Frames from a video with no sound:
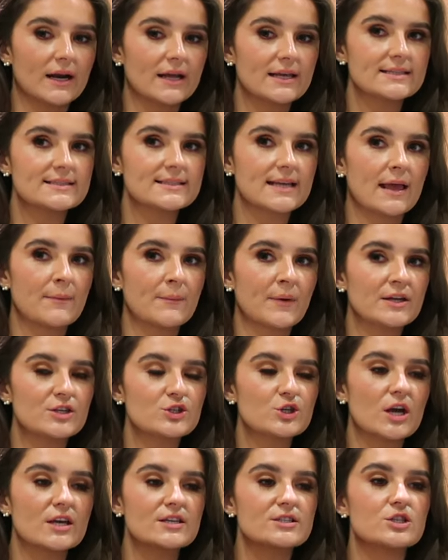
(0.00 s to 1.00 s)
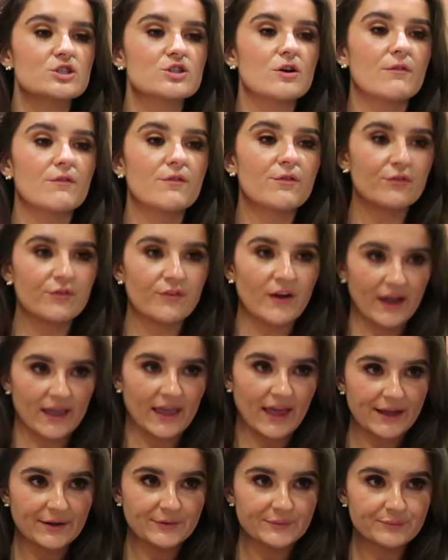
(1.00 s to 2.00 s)
I say my chest is on
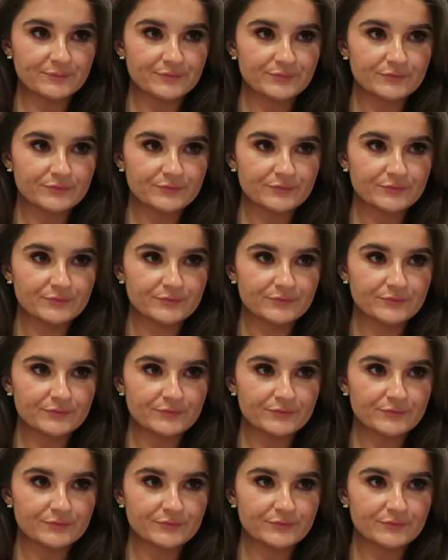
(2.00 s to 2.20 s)
fire,